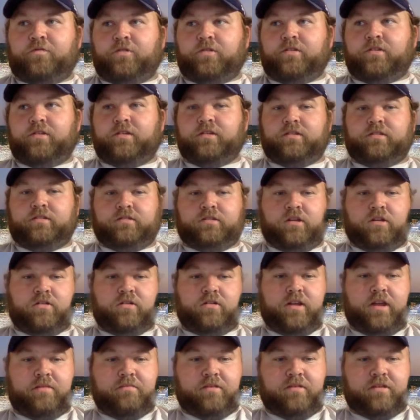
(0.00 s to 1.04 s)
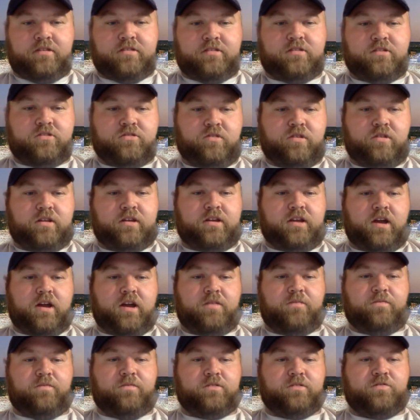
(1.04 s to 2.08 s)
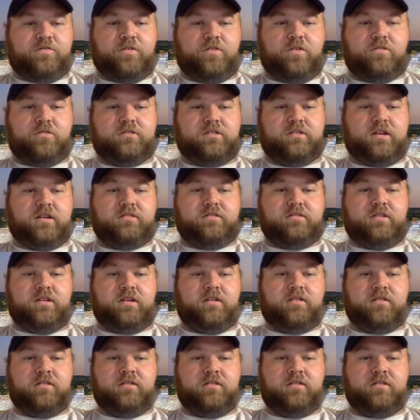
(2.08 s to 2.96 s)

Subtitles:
the Notre Dame needs to join a conference folks out there.